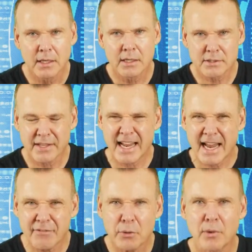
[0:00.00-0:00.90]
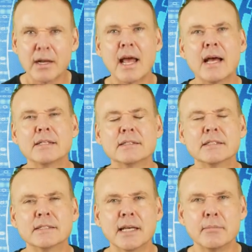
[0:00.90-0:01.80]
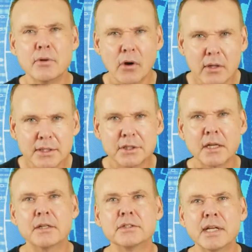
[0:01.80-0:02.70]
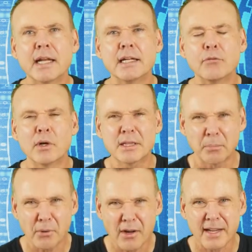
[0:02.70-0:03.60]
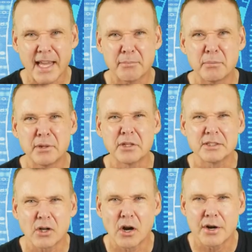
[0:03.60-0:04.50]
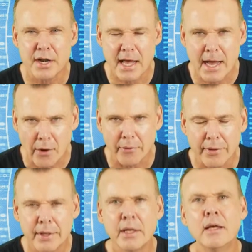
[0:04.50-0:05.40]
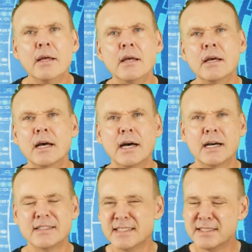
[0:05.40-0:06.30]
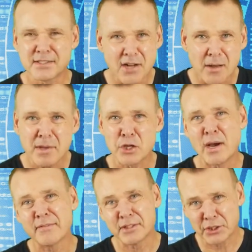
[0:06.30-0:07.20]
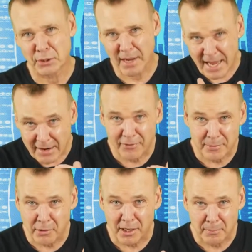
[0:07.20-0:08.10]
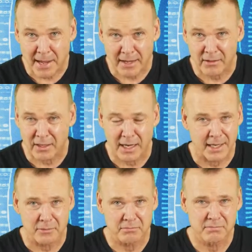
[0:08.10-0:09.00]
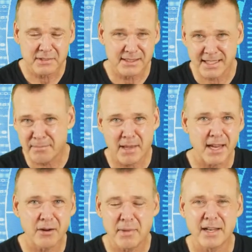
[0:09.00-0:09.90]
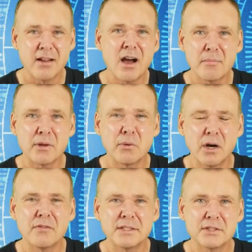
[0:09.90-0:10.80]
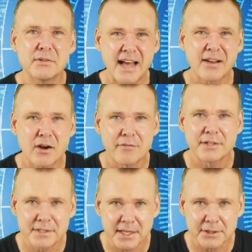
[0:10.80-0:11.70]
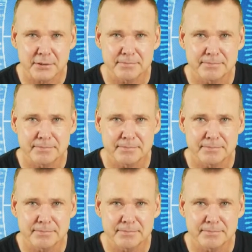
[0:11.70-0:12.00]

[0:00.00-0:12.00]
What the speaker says: so that everyone has the same knowledge and understanding of what the product capabilities are now. This does not mean you have to show every product backlog item, because that may or may not be relevant to that conversation.